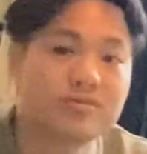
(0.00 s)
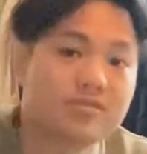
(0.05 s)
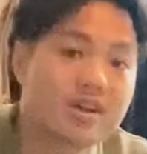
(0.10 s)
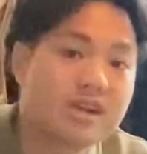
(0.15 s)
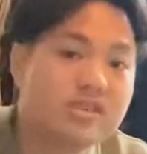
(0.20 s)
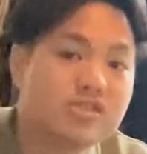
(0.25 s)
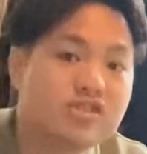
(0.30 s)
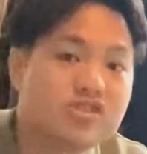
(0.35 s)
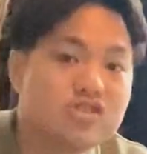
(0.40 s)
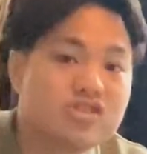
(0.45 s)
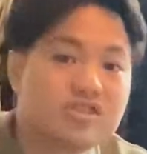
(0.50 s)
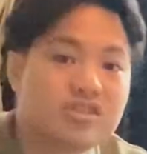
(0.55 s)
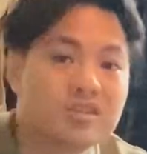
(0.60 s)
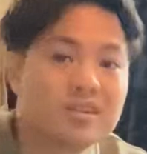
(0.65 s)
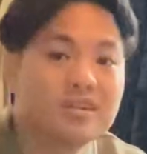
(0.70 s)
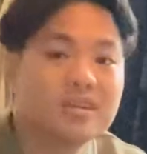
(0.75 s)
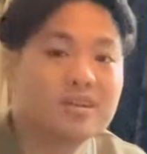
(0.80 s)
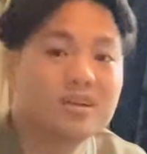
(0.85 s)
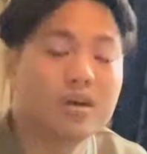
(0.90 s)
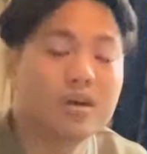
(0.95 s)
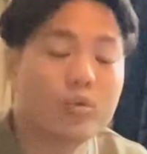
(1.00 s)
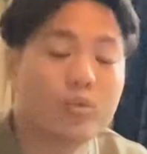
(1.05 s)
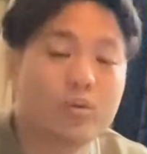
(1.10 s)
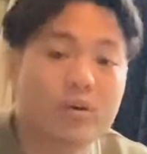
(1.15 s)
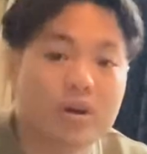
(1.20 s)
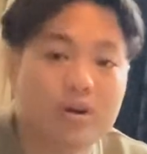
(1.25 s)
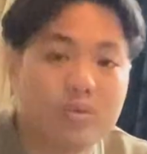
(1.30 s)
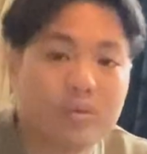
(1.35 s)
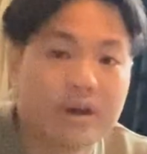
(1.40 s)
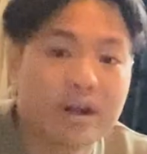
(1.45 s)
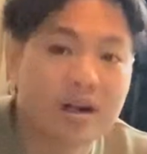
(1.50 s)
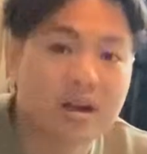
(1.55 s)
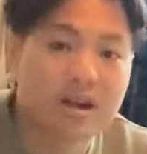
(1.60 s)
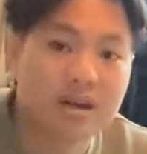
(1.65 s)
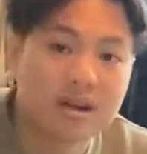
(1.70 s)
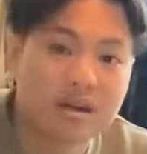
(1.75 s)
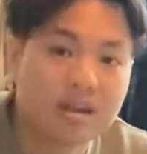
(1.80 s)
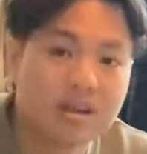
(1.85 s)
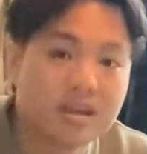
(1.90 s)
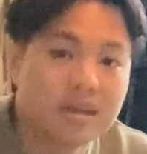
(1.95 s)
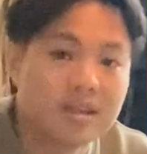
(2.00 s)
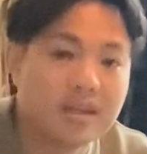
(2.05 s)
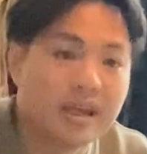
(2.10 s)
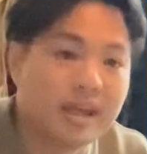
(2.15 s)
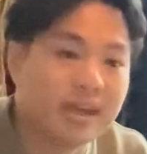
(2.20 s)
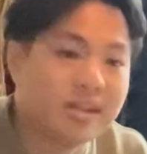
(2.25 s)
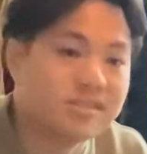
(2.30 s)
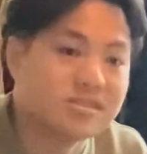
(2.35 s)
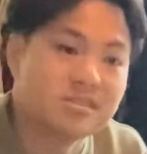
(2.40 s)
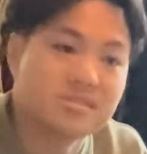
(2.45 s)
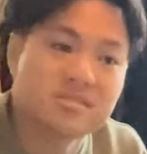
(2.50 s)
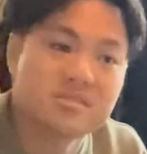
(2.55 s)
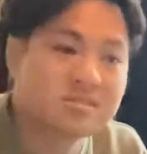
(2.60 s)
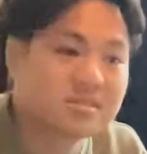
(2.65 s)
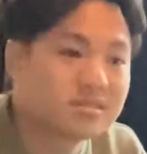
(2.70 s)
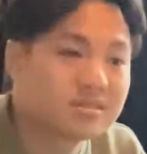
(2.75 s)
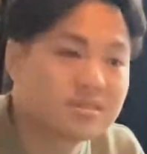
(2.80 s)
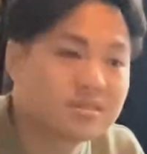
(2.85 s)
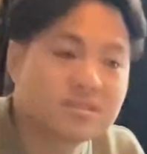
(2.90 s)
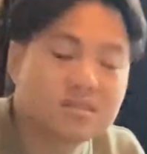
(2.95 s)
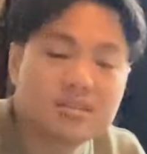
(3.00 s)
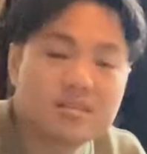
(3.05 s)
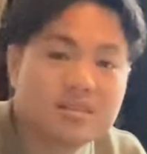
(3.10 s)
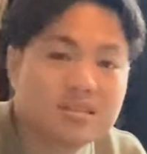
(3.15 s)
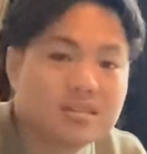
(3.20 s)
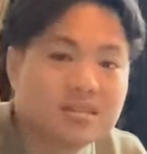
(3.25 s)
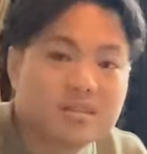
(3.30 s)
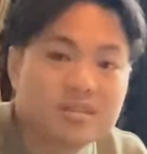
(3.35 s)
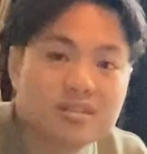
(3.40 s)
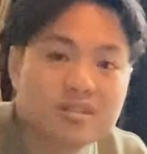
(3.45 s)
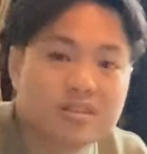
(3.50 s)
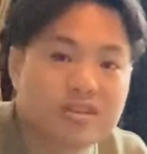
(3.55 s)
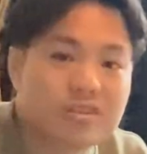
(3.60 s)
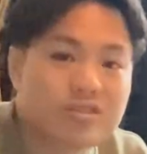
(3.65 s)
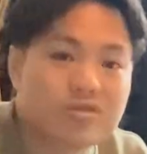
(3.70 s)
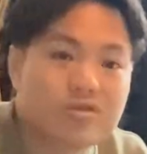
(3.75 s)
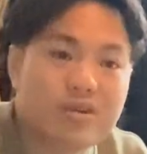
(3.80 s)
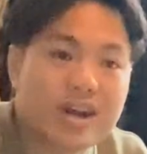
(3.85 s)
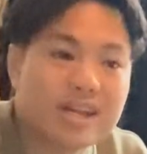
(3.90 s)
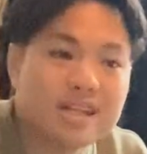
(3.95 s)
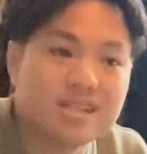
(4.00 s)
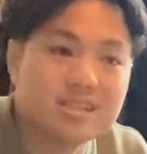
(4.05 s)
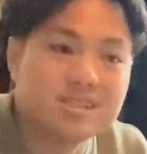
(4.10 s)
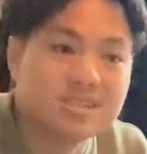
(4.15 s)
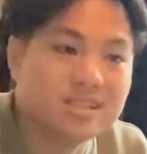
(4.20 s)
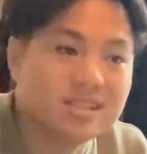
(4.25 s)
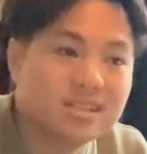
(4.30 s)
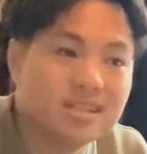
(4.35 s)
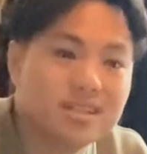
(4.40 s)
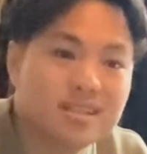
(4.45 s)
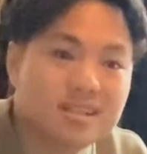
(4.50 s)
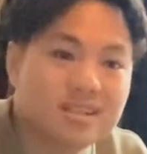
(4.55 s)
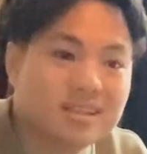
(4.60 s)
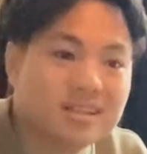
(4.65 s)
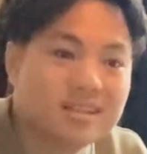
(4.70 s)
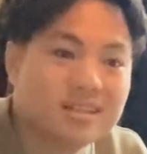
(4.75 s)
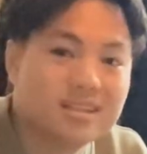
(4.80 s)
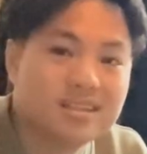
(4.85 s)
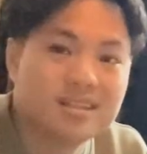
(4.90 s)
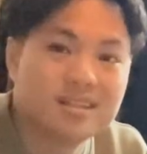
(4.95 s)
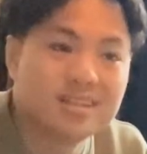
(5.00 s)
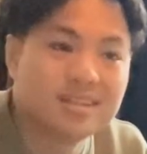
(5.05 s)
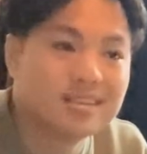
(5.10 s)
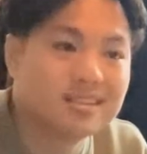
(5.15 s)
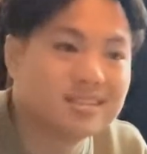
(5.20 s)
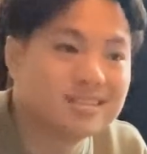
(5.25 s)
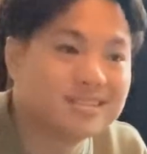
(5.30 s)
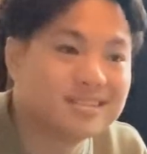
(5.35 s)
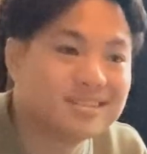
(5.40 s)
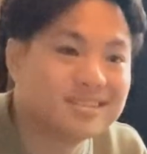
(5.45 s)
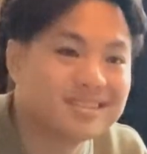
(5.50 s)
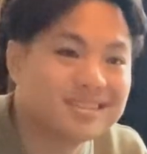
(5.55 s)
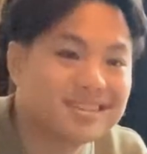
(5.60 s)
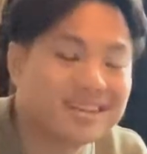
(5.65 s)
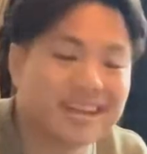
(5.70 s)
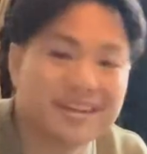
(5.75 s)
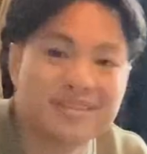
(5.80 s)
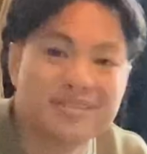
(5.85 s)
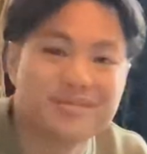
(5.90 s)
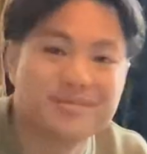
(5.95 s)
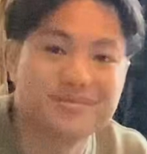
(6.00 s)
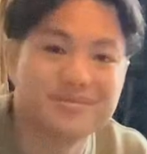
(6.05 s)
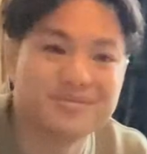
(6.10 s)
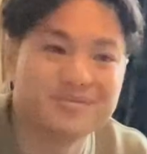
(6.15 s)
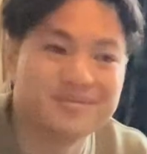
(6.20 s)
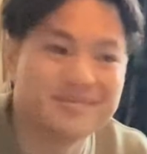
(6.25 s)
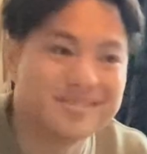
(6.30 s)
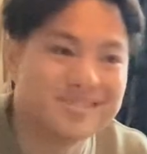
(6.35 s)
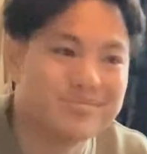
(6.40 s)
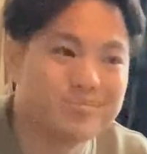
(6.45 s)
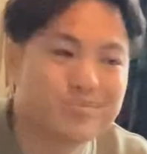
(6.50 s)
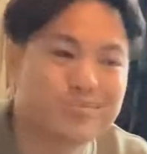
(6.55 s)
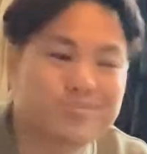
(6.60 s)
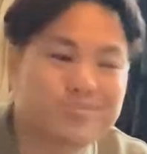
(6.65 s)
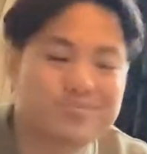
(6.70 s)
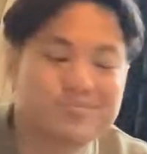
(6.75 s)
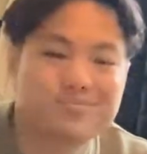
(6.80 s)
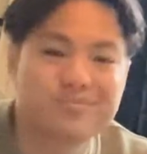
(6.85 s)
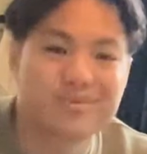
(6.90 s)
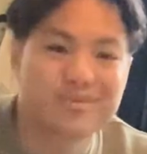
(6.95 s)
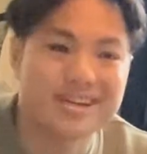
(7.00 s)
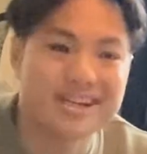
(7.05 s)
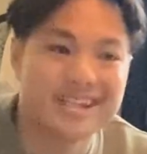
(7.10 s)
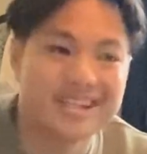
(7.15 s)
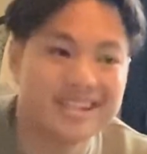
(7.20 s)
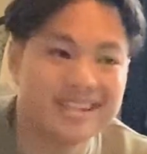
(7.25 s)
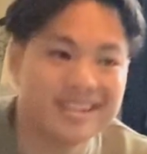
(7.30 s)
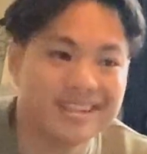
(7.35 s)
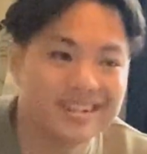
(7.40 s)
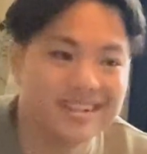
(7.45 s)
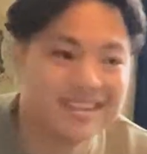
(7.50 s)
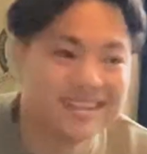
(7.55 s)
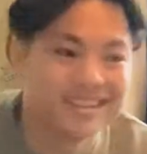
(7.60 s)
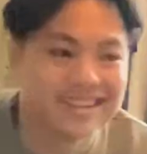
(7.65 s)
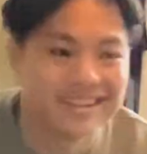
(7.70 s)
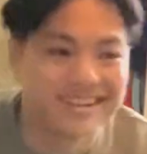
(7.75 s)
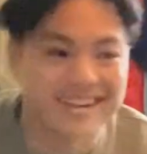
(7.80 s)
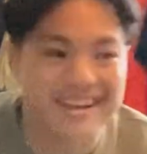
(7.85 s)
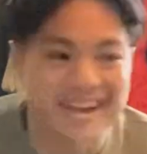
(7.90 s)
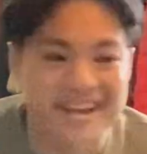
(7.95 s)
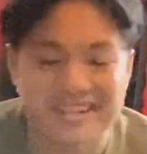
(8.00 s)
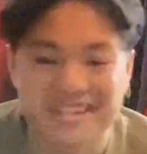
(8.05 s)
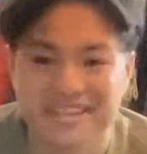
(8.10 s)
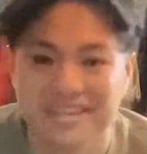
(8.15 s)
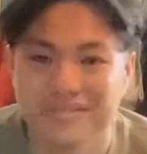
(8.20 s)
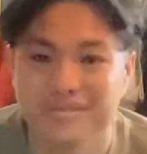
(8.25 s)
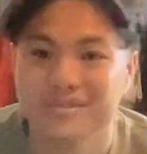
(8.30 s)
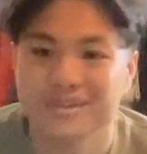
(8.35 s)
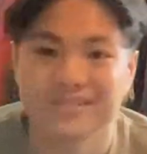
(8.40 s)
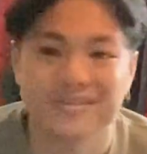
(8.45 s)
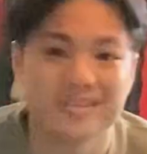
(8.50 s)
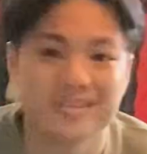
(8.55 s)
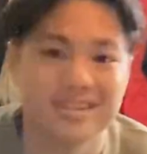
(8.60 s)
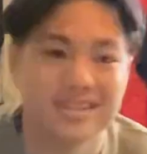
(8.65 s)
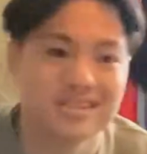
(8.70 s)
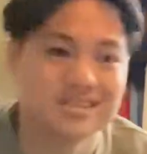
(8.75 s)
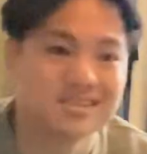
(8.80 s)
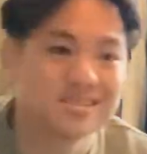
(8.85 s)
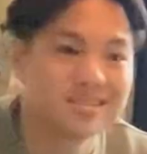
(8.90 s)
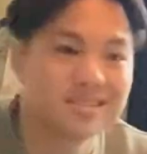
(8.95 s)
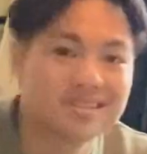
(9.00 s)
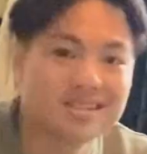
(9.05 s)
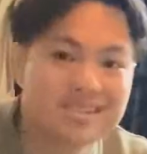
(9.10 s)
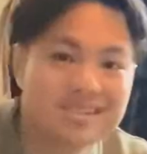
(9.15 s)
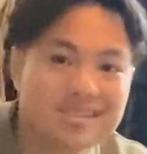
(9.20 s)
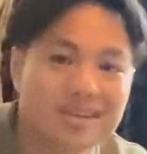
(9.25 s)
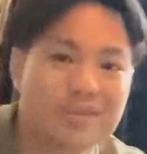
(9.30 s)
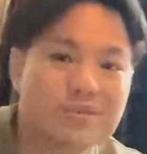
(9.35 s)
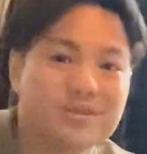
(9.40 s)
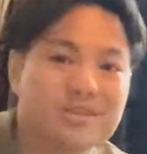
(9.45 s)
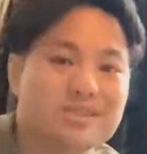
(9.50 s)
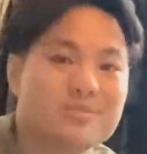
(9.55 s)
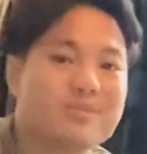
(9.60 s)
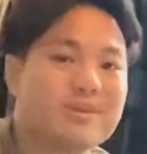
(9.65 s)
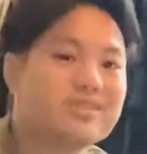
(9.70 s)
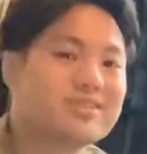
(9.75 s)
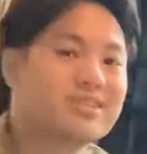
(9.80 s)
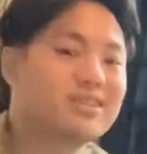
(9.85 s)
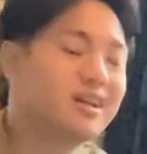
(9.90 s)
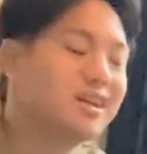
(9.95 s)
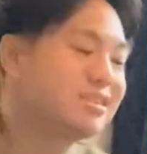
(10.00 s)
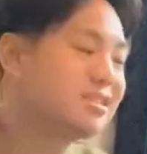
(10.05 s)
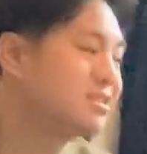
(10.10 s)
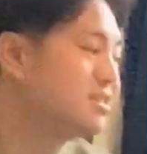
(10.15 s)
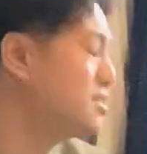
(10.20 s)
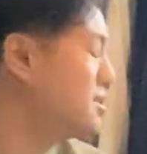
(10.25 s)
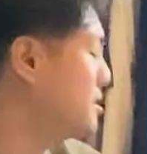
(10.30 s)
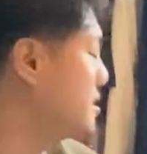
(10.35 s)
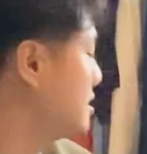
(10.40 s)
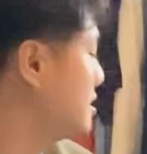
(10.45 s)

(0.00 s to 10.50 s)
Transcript: French workwear and just crazy, like pre-1950s. That's like what they specialize in.